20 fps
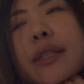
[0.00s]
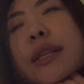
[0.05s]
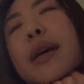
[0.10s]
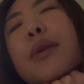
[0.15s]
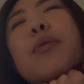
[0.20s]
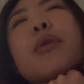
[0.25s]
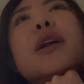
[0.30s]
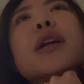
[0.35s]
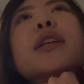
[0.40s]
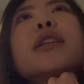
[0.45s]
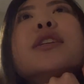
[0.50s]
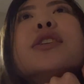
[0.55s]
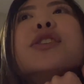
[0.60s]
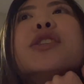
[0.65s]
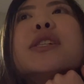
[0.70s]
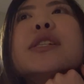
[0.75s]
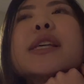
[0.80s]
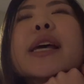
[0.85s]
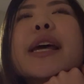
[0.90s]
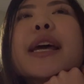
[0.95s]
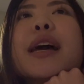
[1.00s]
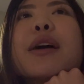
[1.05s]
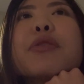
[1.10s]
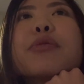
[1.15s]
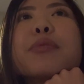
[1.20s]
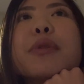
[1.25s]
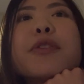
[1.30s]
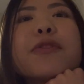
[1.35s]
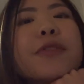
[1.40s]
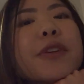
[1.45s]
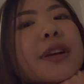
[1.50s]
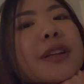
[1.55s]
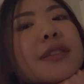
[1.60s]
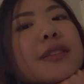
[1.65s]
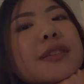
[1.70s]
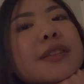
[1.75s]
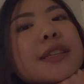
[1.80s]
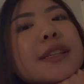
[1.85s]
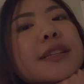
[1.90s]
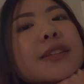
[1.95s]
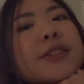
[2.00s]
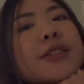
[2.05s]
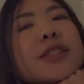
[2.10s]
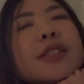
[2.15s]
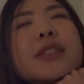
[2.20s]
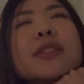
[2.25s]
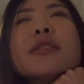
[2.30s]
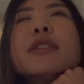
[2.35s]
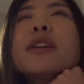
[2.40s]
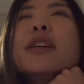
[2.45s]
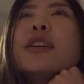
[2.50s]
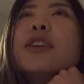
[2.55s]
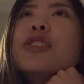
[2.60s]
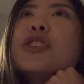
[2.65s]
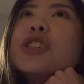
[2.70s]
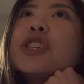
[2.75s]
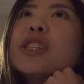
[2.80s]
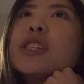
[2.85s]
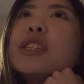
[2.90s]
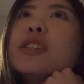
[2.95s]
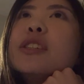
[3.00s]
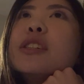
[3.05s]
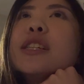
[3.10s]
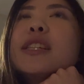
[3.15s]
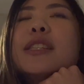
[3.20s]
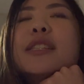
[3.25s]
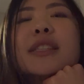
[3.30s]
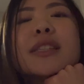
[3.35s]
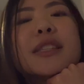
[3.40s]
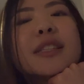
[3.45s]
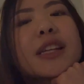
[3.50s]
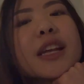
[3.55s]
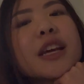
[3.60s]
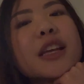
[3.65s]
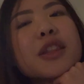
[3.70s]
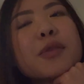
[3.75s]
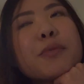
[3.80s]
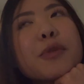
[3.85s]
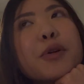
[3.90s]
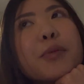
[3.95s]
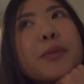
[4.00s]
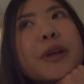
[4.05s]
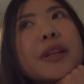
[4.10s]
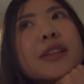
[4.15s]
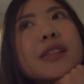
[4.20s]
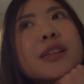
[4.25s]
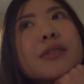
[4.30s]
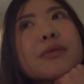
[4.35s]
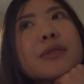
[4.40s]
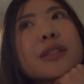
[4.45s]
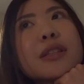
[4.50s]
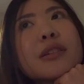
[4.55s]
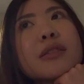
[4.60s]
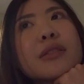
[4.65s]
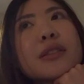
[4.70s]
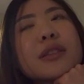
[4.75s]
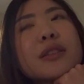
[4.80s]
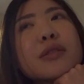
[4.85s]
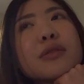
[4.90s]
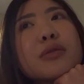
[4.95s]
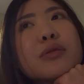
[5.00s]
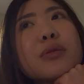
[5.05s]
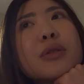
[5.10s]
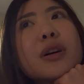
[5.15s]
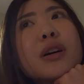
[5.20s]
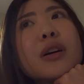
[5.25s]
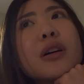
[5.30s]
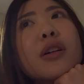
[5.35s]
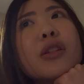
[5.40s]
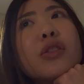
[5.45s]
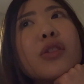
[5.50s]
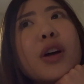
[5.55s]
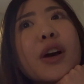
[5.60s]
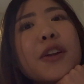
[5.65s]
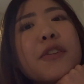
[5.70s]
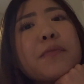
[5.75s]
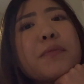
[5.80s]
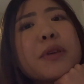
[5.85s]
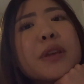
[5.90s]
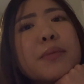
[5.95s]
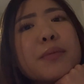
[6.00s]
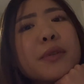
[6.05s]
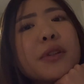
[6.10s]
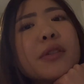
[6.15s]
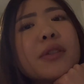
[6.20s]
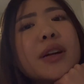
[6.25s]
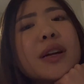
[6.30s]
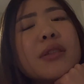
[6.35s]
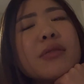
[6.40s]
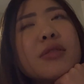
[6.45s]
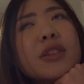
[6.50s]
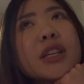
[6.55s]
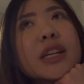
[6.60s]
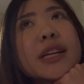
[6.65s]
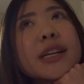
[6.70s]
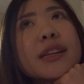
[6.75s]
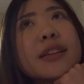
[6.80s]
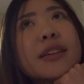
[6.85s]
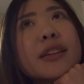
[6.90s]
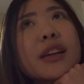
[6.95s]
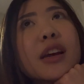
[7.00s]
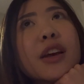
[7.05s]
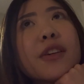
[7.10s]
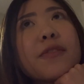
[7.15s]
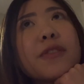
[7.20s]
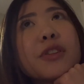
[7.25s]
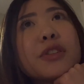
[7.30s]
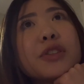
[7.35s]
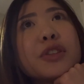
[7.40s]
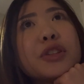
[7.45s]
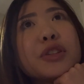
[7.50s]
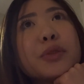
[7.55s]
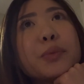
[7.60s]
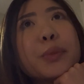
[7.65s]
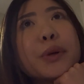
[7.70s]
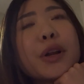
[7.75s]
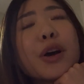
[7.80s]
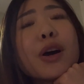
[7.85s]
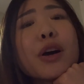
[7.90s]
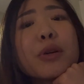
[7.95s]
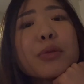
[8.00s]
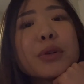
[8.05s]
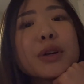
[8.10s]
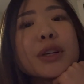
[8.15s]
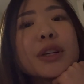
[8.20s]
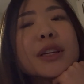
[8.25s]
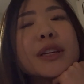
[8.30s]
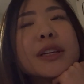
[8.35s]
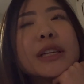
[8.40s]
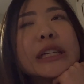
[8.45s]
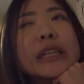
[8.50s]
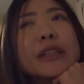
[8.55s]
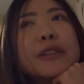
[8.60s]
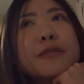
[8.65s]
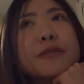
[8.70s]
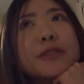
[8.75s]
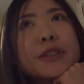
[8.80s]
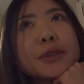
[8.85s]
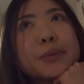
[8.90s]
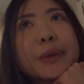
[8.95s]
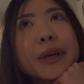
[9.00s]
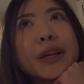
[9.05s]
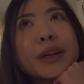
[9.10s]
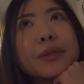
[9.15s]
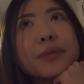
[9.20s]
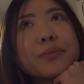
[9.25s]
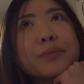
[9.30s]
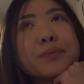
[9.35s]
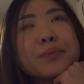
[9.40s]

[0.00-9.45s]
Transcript: I wanted to just hang out with my friends and just chill and stay in the moment. It was also a lot of people around and I felt a little bit awkward filming.